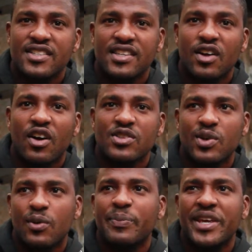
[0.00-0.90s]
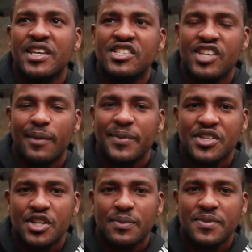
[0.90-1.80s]
and also Big East
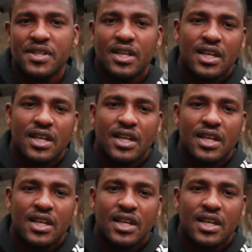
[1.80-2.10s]
championships.